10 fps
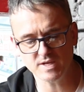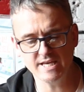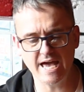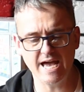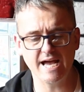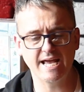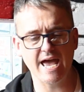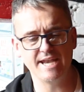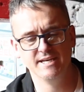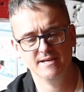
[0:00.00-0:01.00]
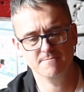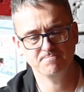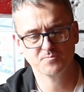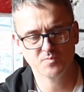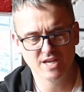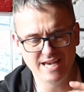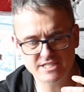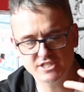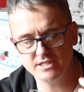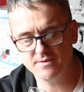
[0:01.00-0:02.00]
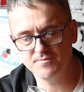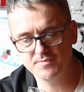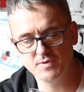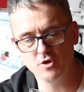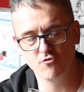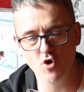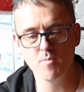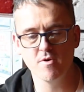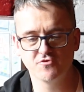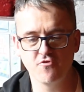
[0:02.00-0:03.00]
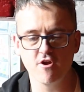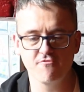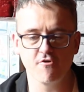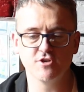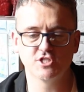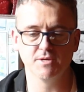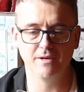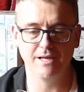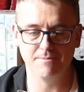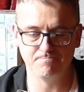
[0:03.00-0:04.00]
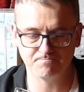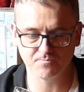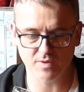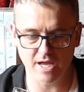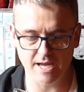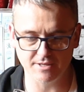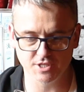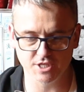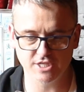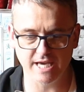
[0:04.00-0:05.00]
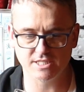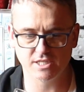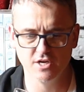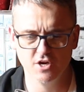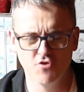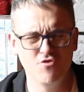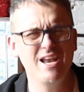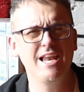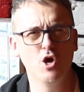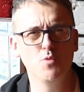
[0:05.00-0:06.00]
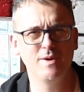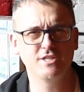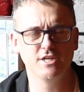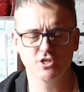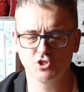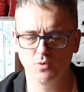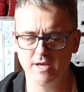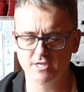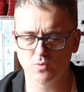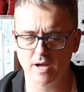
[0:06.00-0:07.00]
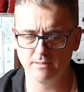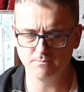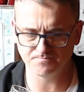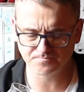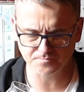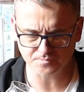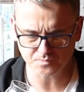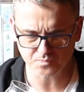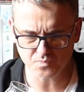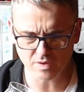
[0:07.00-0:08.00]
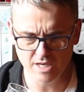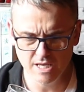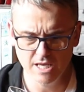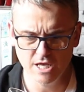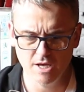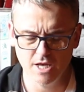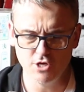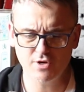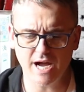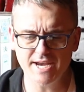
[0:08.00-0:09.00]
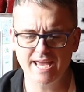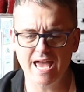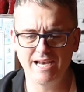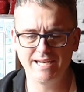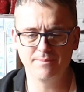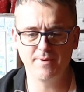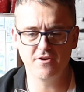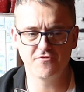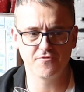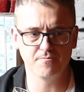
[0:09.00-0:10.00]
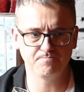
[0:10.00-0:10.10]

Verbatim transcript: Yeah, again, it's, the aroma is very, very similar uh, to the taste. Really low bitterness to it as well. You kind of get a little bit of